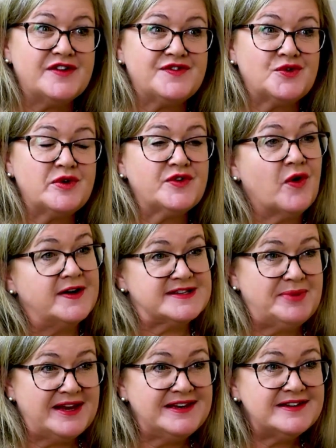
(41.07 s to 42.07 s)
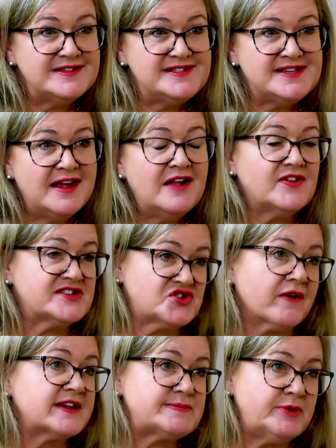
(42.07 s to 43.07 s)
If all we've got is opinions, the
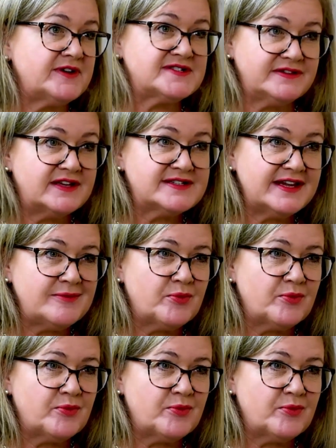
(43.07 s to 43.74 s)
strongest person in the team